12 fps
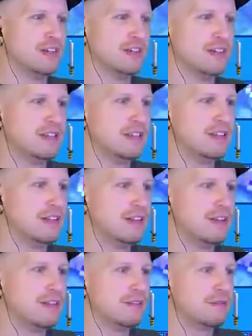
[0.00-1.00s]

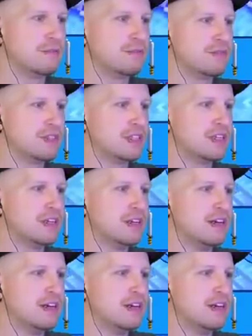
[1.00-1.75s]
Nobody speaks.